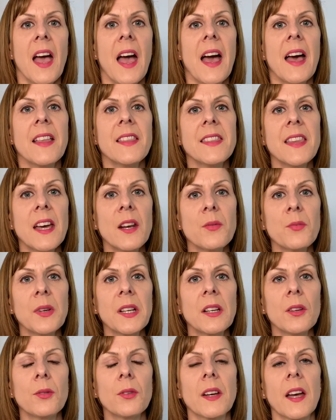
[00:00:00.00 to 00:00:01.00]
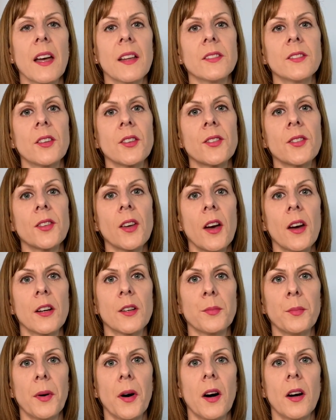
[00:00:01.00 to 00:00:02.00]
And then we look at the
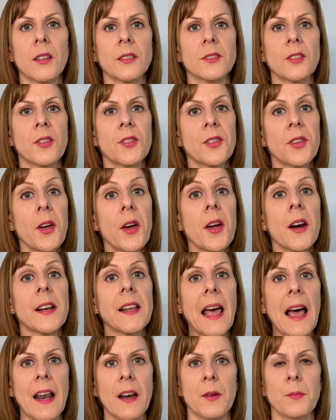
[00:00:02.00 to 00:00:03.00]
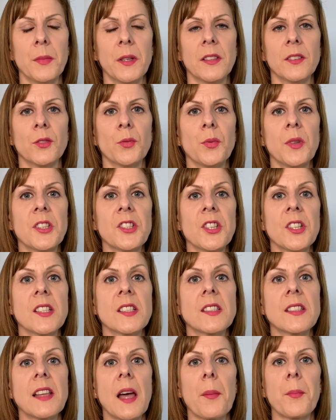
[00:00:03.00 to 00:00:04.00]
third part, the third element, which
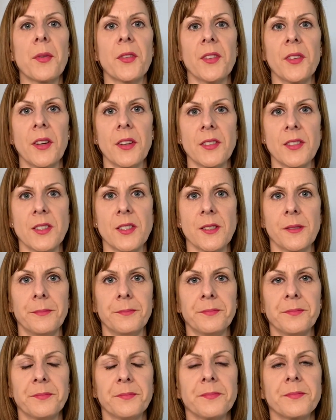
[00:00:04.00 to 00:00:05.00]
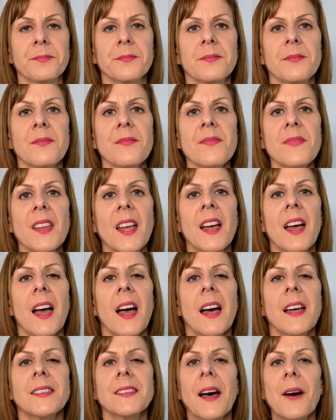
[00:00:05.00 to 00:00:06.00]
is depthness.
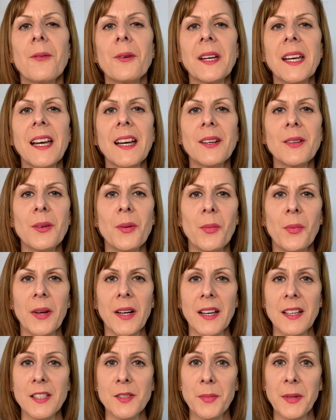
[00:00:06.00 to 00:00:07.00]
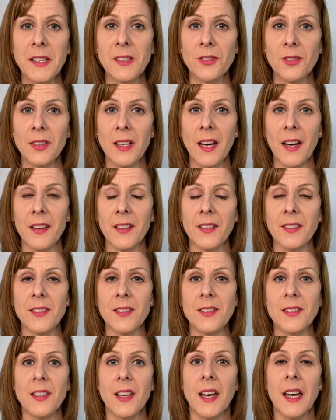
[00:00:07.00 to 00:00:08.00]
Now, again, when I speak to
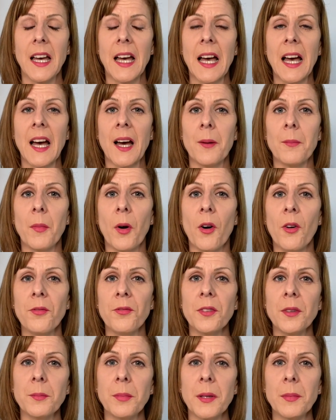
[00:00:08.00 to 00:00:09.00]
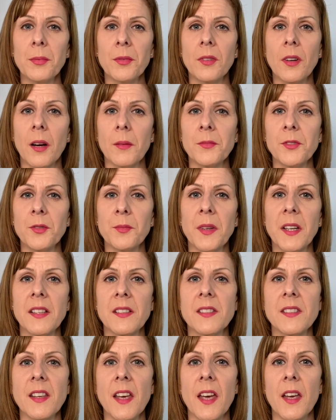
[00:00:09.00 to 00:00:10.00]
clients, um, often people come to me
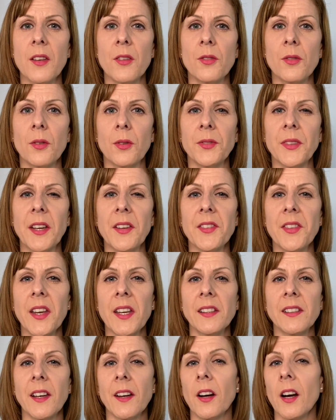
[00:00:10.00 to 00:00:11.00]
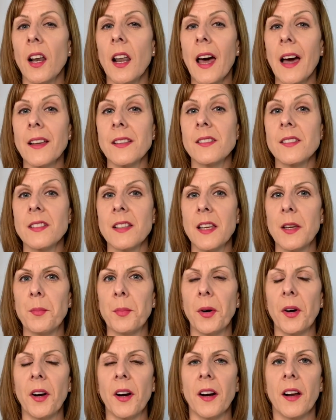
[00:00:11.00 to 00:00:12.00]
and say, you know, they think they're a light
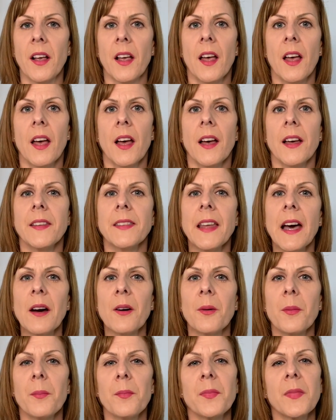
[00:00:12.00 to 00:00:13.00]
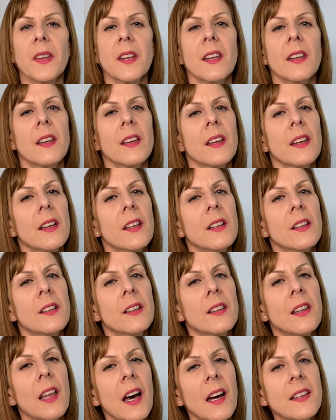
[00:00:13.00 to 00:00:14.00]
sleeper. Now,
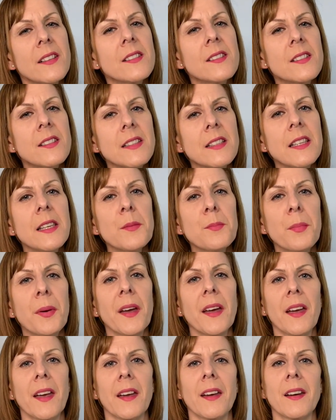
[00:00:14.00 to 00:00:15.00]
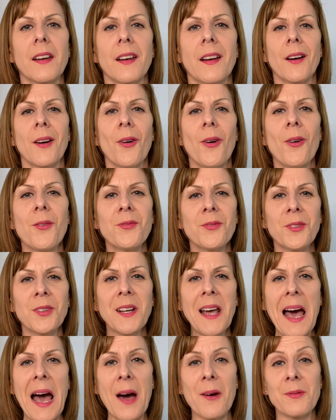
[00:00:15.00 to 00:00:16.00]
light sleeping, often
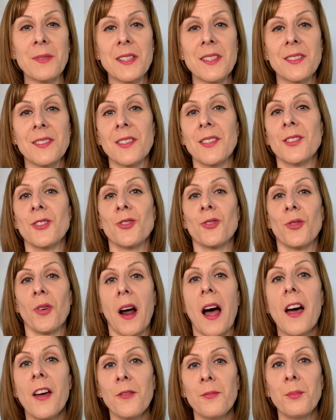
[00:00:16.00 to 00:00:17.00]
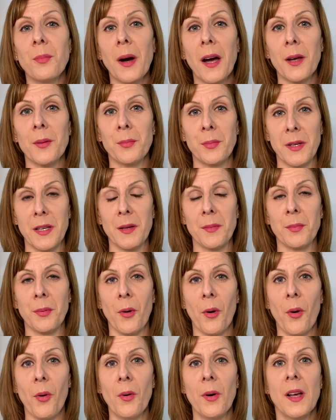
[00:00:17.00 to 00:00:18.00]
how is described by
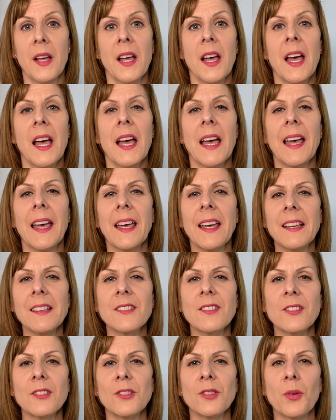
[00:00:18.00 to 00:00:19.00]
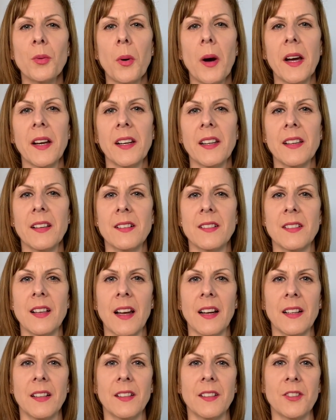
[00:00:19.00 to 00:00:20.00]
people, isn't quite
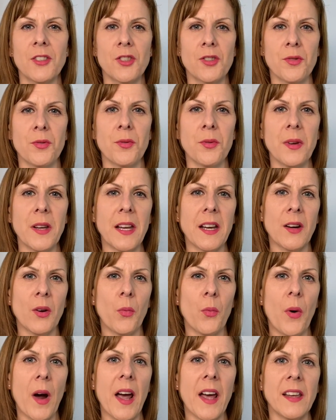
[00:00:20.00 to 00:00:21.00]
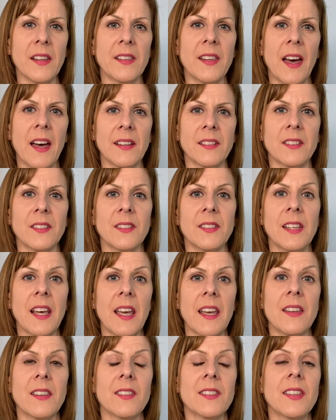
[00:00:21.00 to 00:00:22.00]
exactly true in a way that
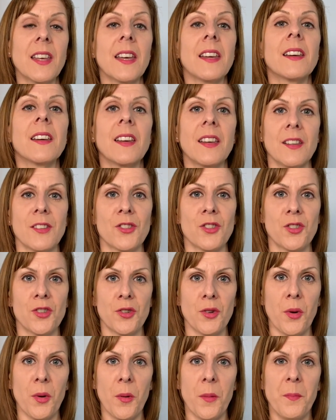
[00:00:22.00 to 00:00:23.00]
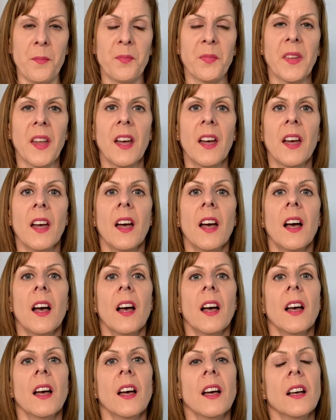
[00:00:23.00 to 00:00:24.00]
they think is true.
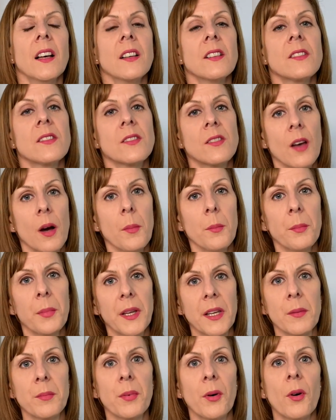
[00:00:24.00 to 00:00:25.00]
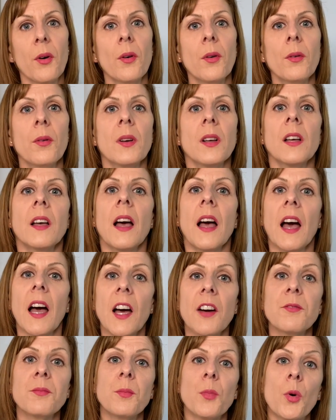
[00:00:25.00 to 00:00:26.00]
Some people
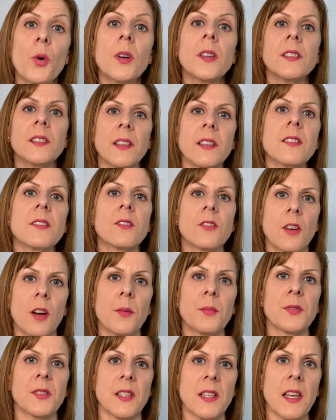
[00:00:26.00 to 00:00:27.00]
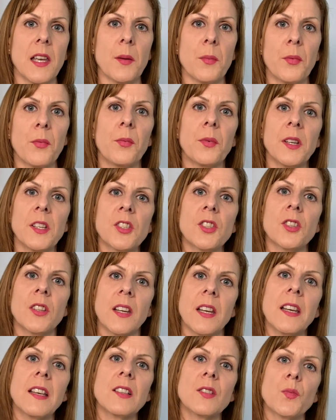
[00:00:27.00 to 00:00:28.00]
have more disturbed sleep, which
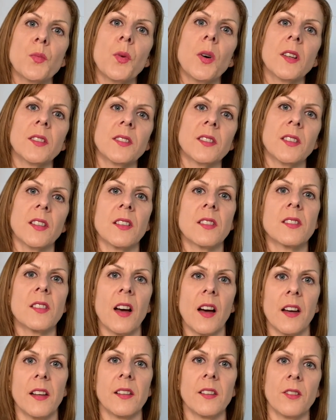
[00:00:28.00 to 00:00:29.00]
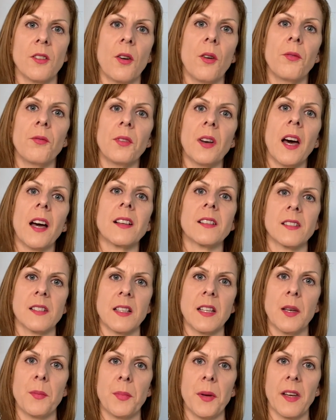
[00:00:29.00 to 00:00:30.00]
is what this idea of light
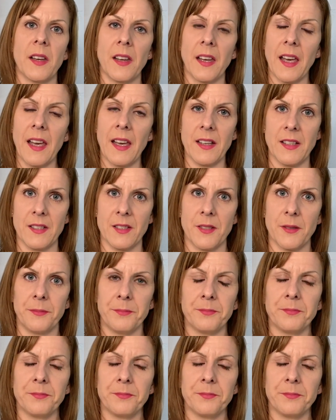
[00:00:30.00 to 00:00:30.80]
sleeping is.